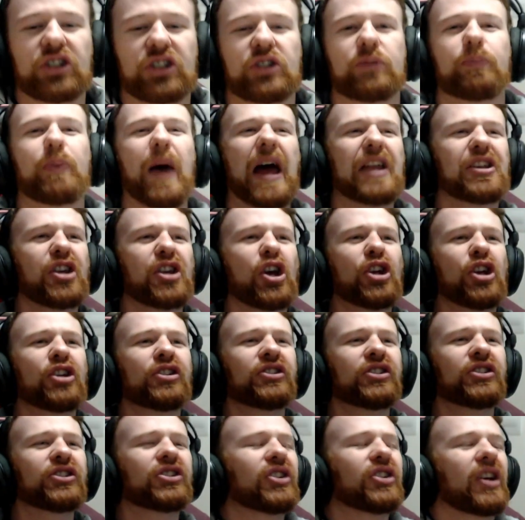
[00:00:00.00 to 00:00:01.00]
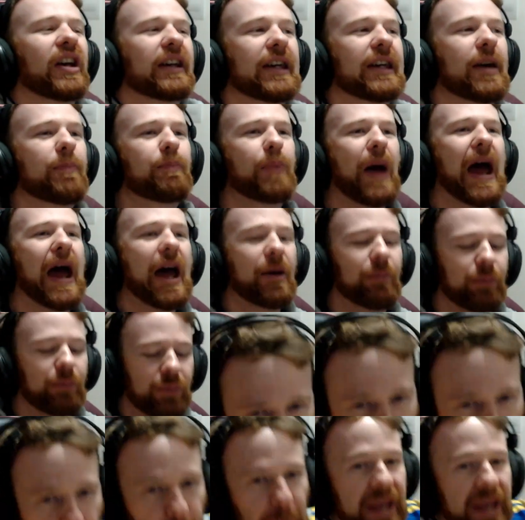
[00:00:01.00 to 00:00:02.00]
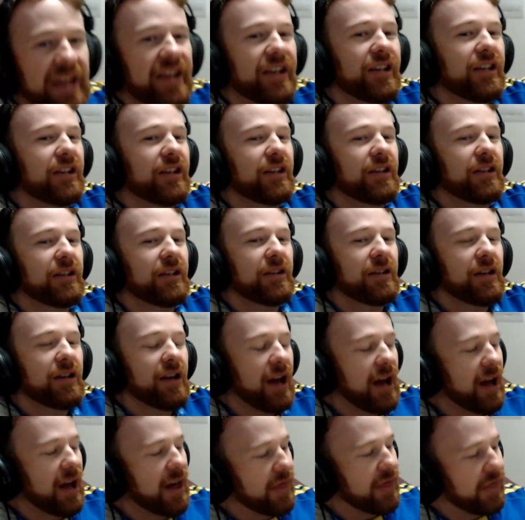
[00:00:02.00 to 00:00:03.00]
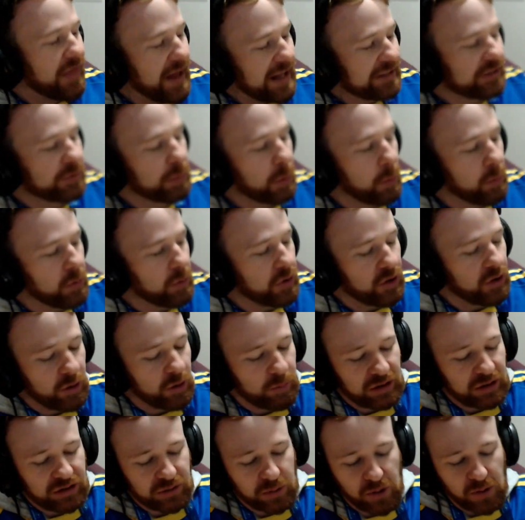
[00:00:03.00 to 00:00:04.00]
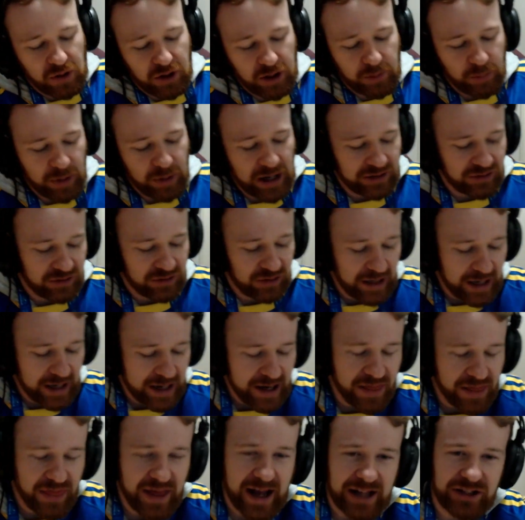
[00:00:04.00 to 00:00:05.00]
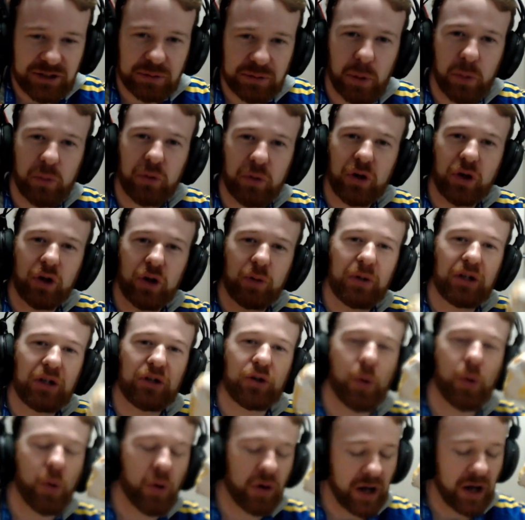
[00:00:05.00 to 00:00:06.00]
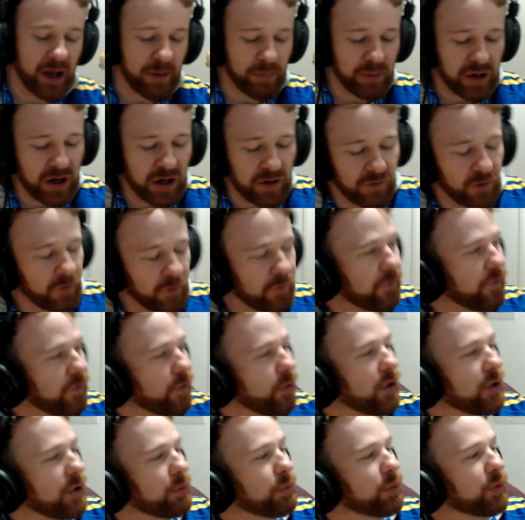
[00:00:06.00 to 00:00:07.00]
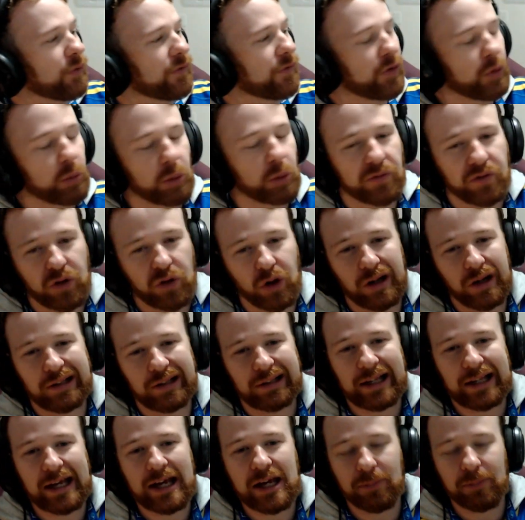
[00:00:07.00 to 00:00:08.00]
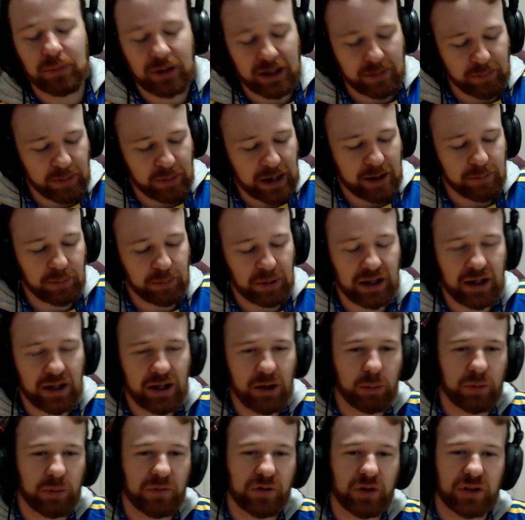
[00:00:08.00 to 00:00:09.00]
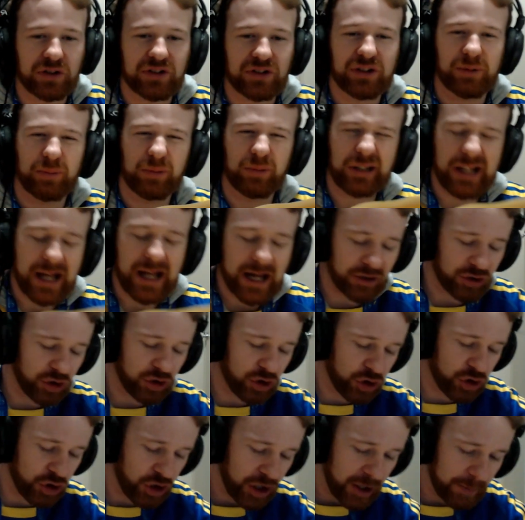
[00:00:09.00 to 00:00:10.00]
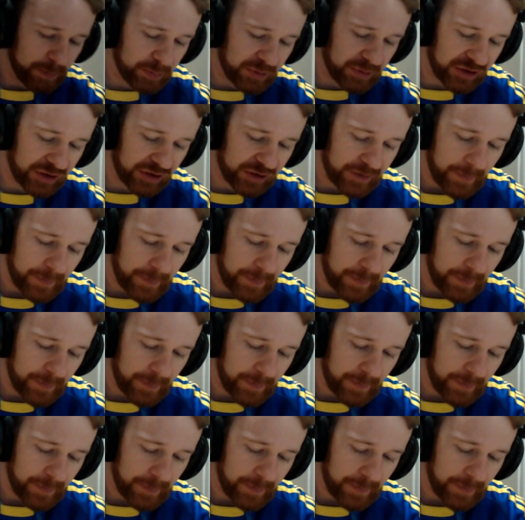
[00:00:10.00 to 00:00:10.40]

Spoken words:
Spanians Kebabs. Bing! That's what we're going to be talking about today. That's what we're going to be doing. A bit of a foodie review. We've got a lamb kebab here. We've got some large chips.